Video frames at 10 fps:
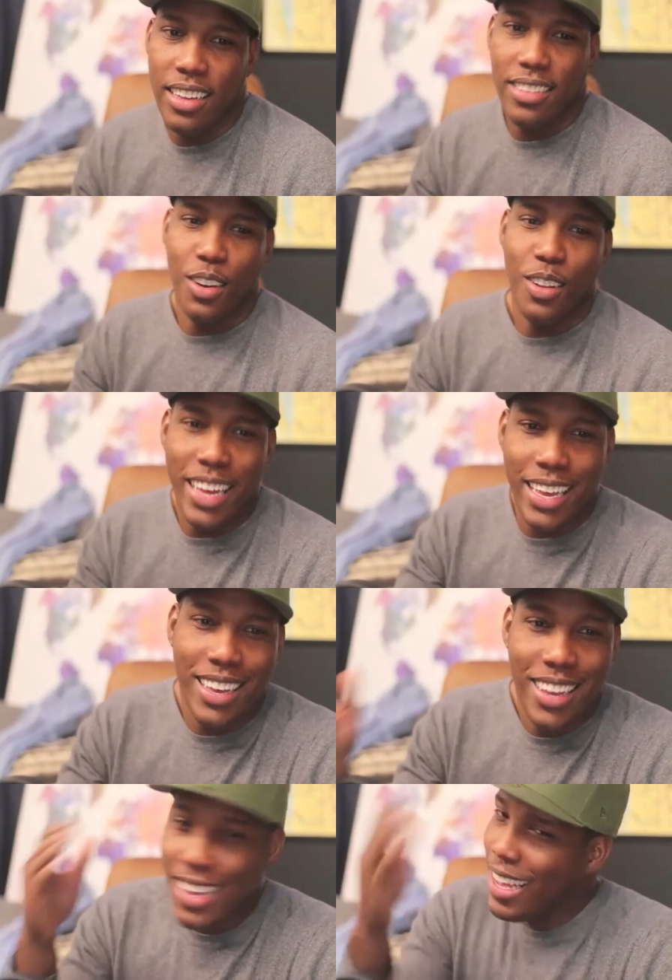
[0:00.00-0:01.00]
And so, like,
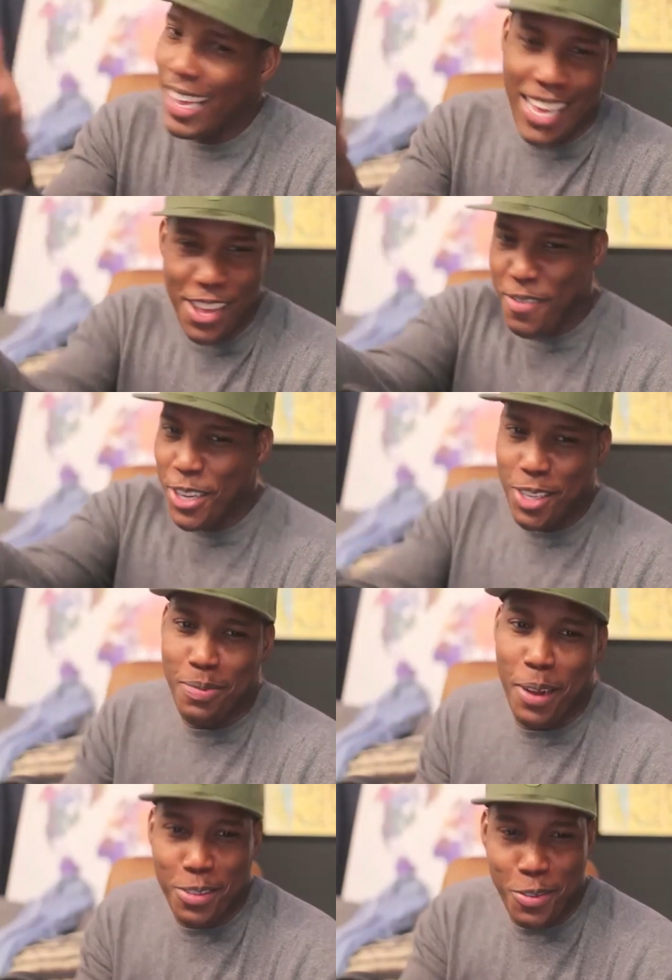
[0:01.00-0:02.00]
uh, you mentioned
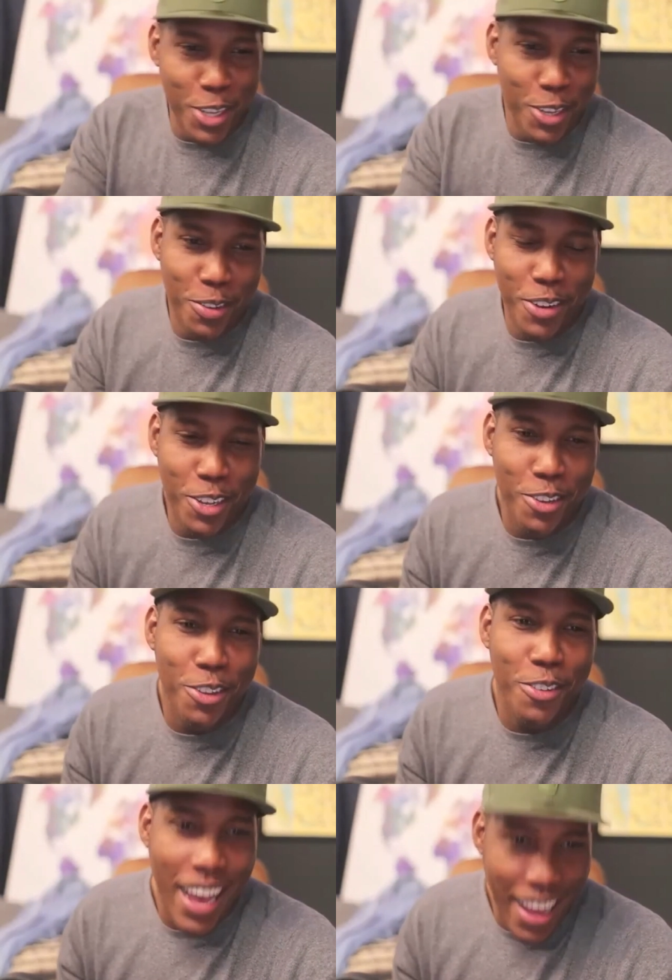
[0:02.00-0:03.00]
Sprout. So what do you what do you
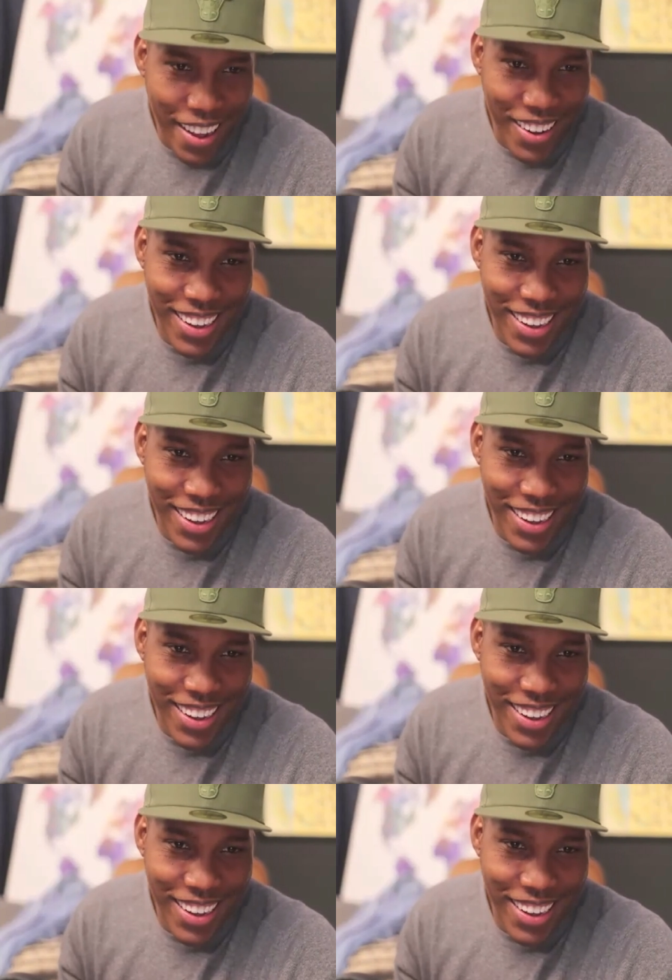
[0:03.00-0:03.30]
do now?